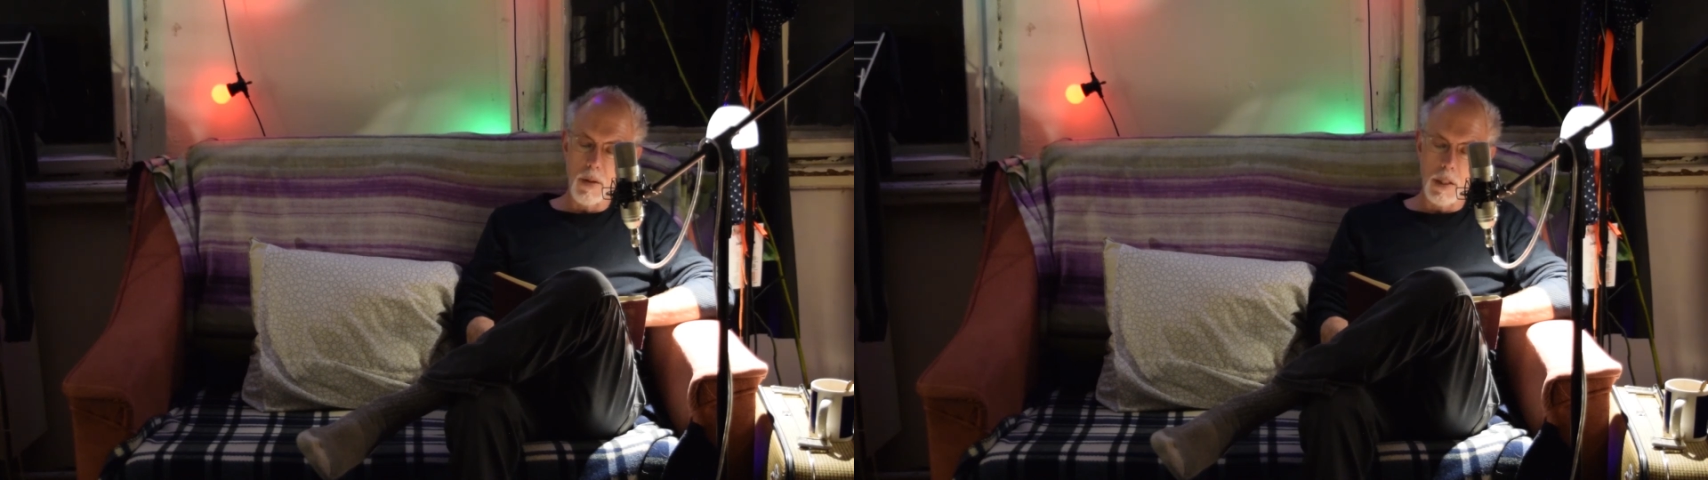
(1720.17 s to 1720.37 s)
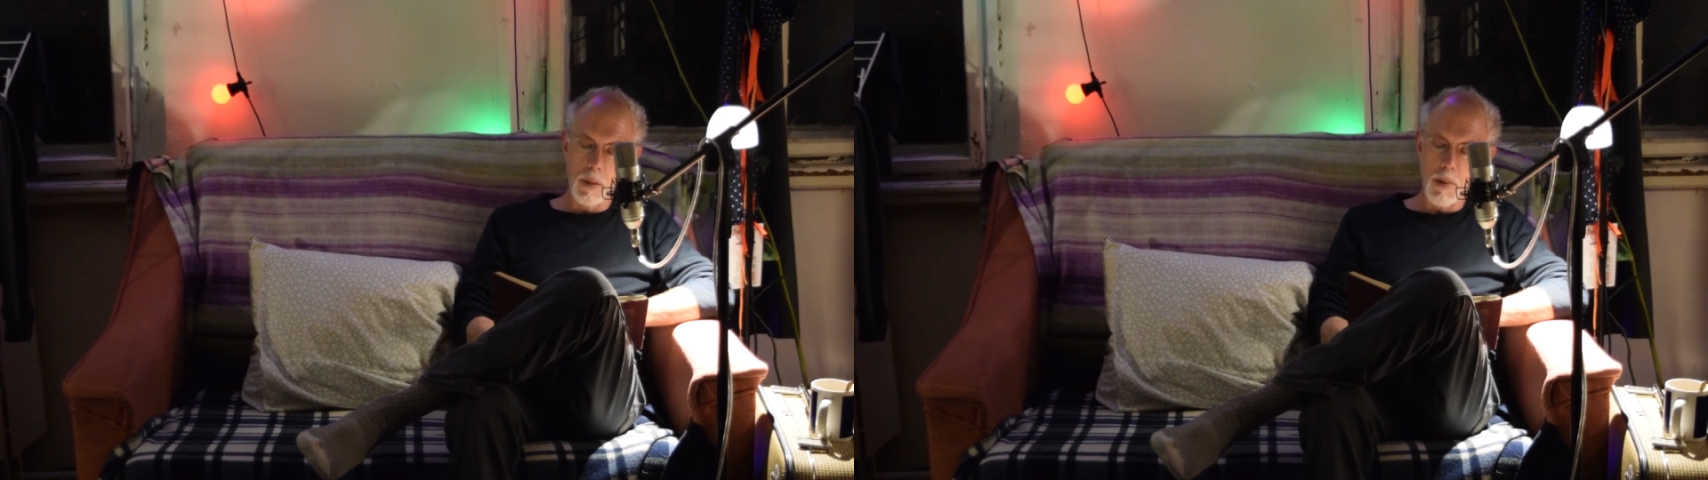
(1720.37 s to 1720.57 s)

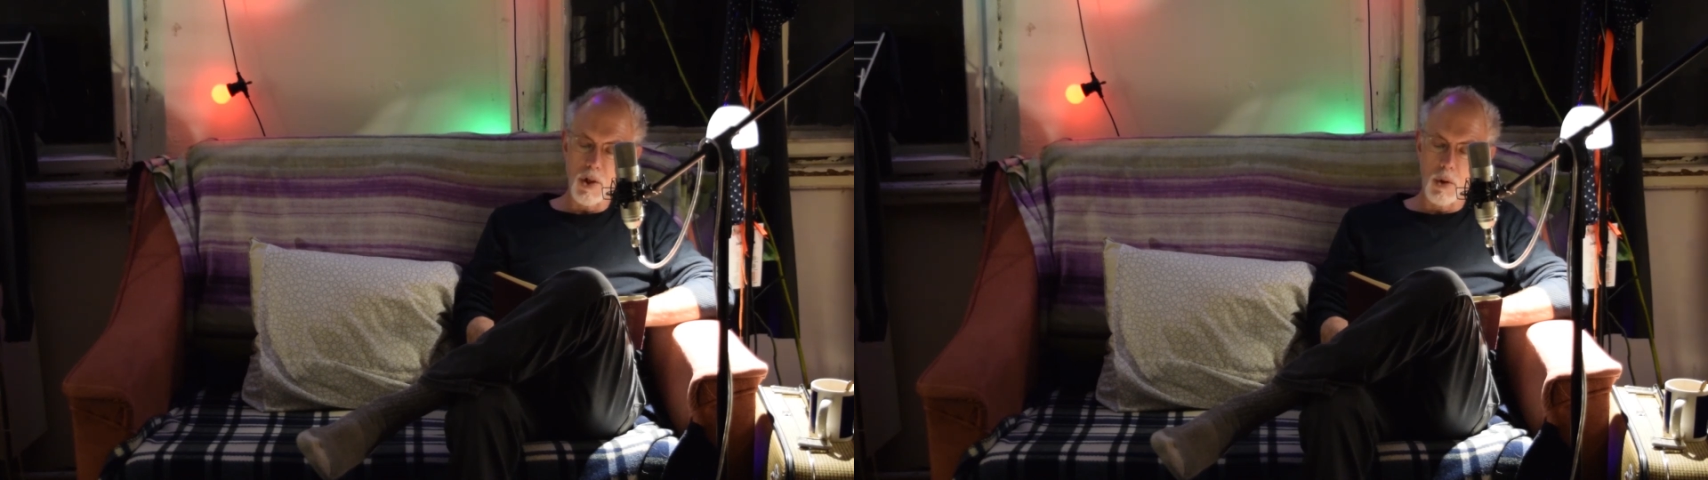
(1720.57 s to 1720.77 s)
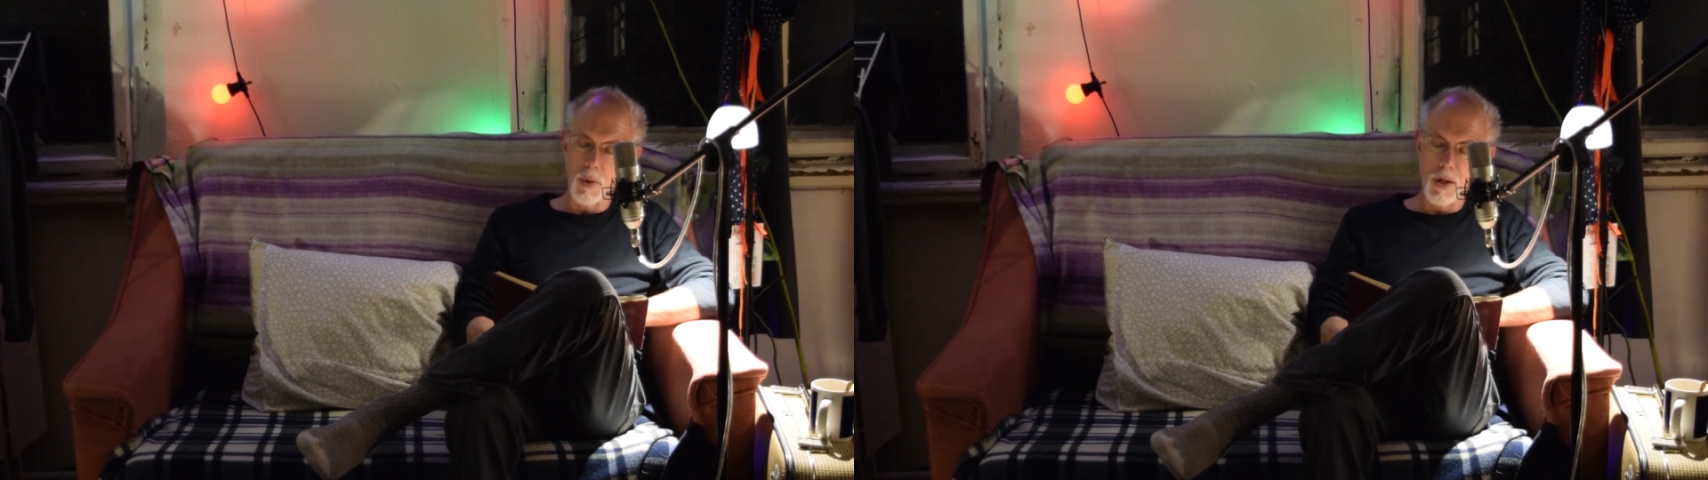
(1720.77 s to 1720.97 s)
and
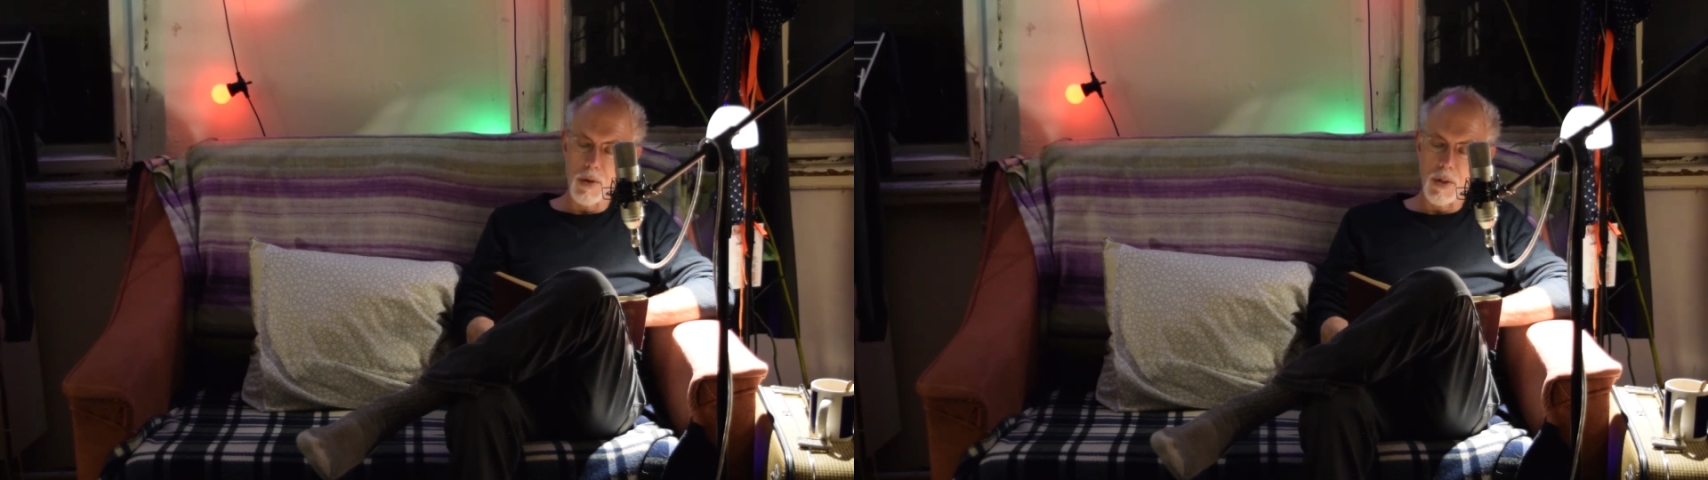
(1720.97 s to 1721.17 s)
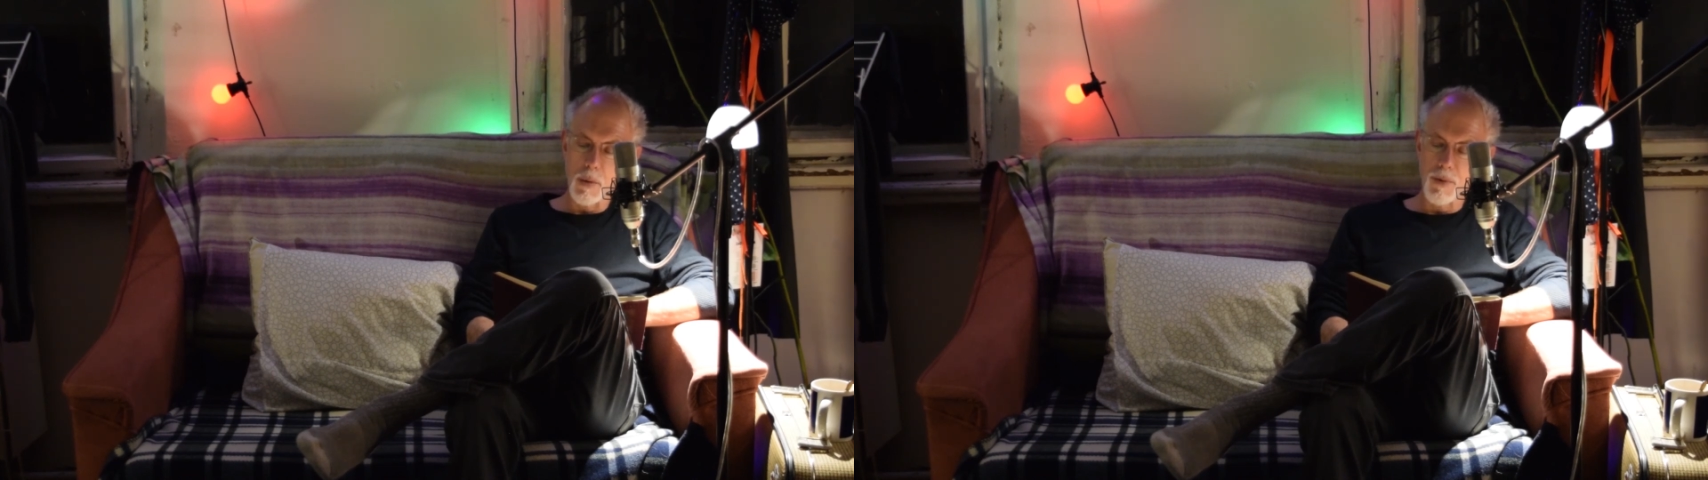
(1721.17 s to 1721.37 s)
special
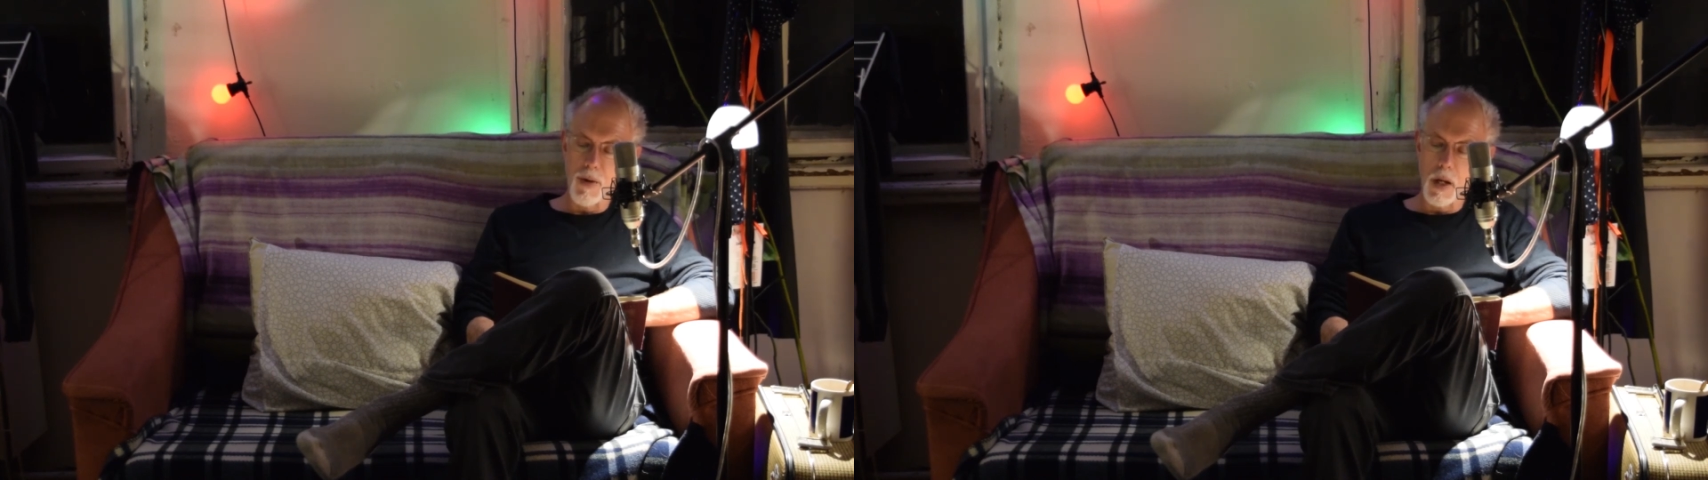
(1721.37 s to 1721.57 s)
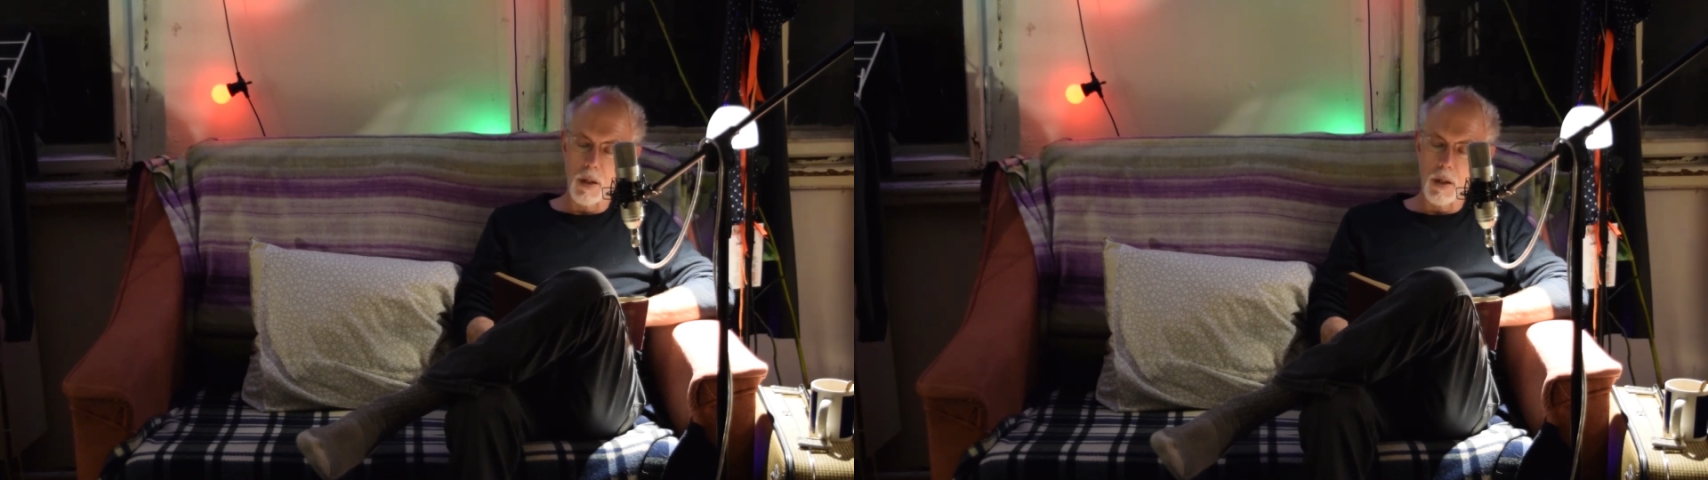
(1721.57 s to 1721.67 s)
treasures he was fond